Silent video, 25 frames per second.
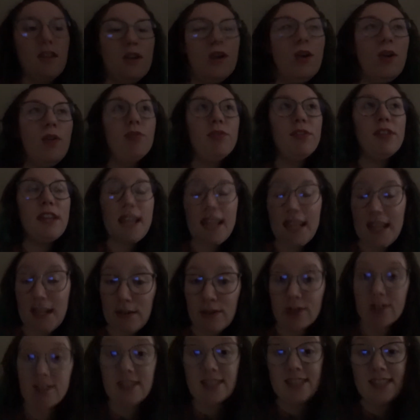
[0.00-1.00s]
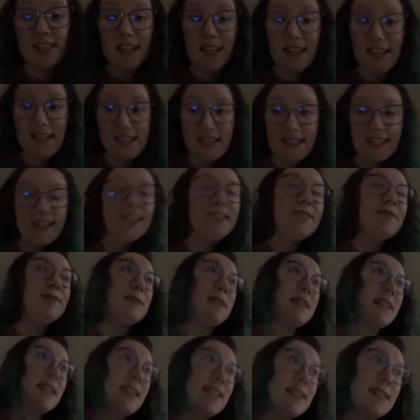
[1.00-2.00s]
Hopefully I can get rid of this headache
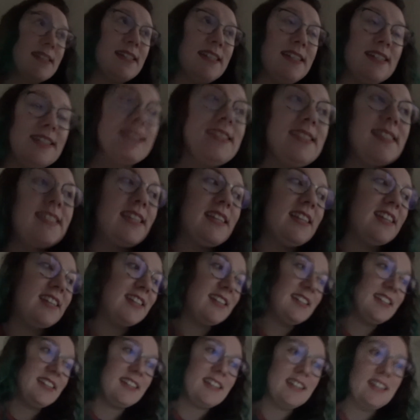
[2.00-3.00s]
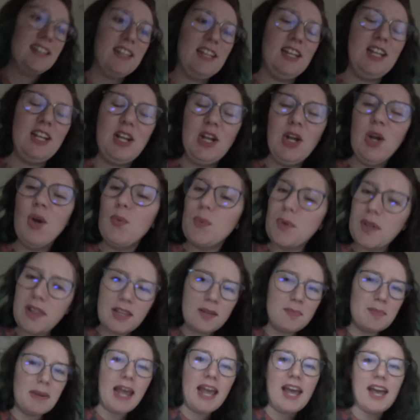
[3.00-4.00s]
because it's
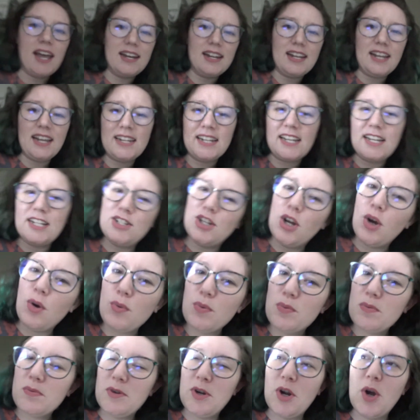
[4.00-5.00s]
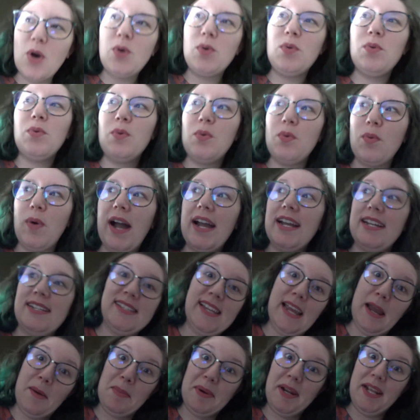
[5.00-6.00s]
really bad and I don't know why
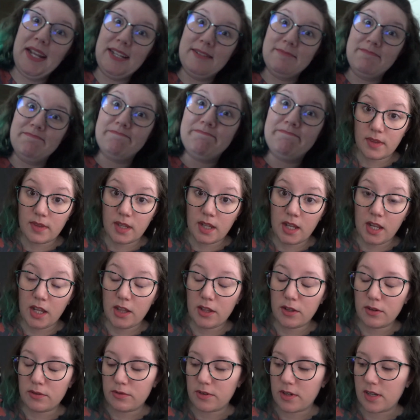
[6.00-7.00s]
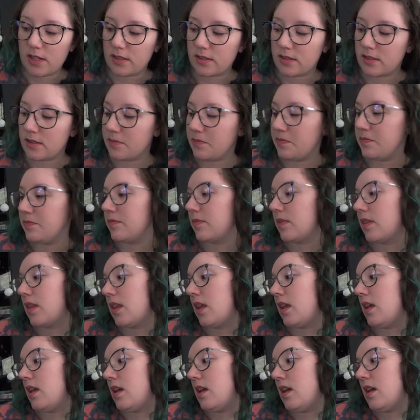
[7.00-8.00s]
it's happening. Hello friends.
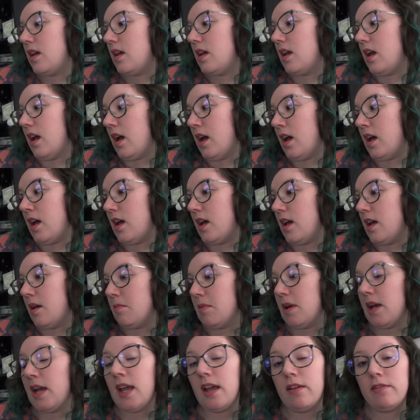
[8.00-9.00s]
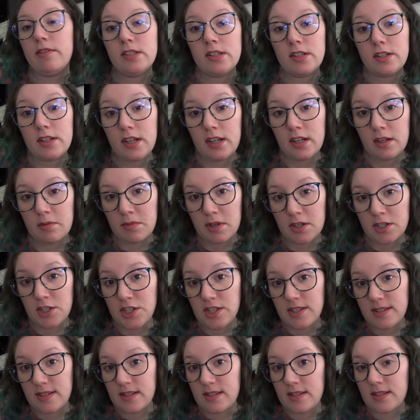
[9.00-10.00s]
I haven't started eating my
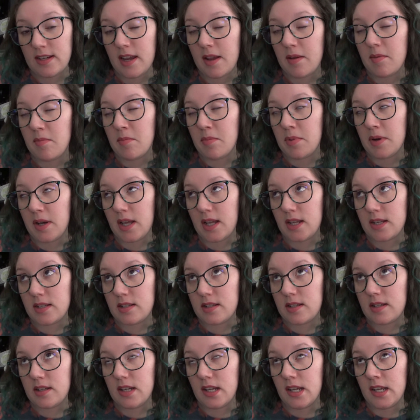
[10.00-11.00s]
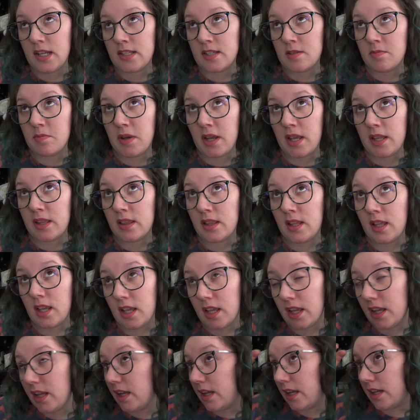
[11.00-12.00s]
Cheez-Its yet, but it's been
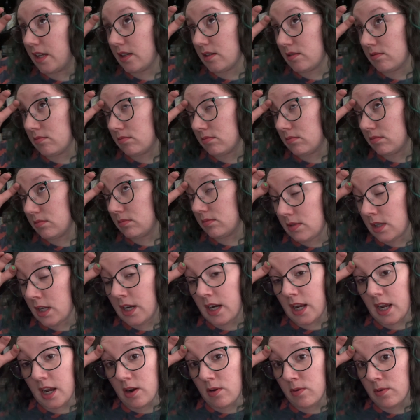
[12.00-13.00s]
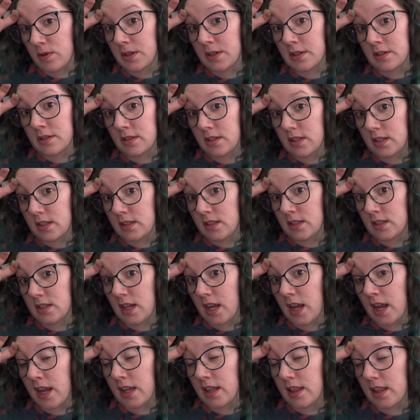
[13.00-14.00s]
like an hour since
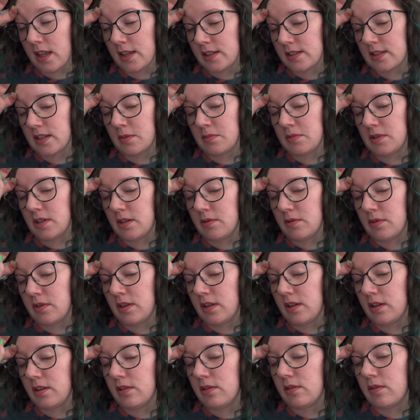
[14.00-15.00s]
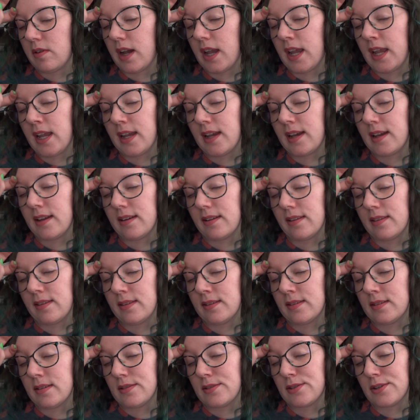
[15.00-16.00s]
I last updated with you, and
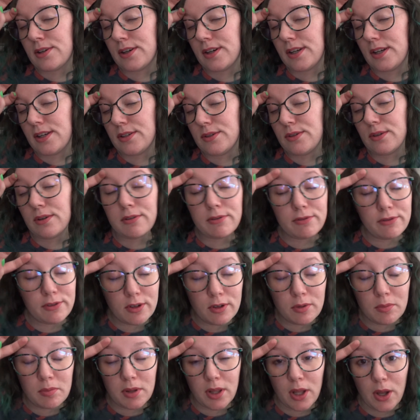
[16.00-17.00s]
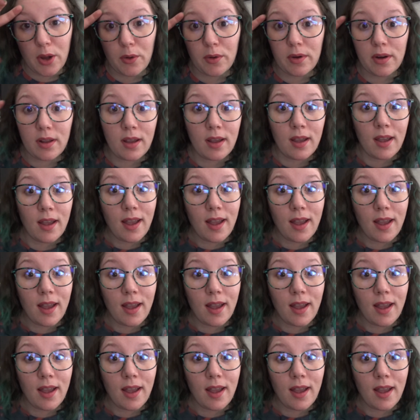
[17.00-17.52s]
this is turning into a full-blown